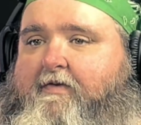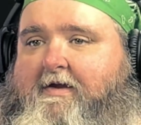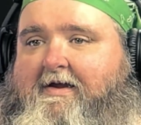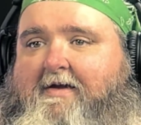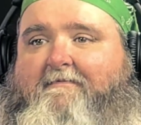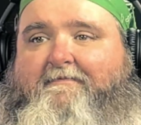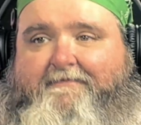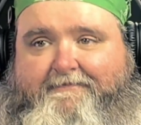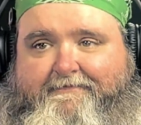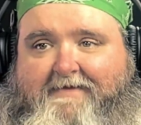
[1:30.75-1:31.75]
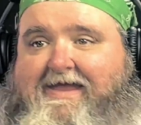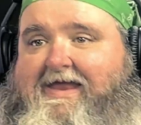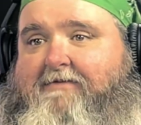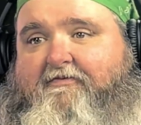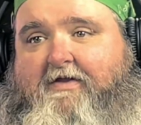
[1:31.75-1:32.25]
I can't
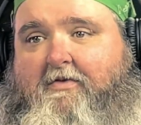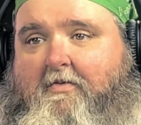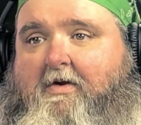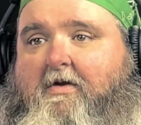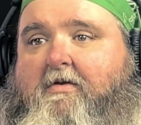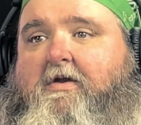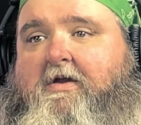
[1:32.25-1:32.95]
even say the word,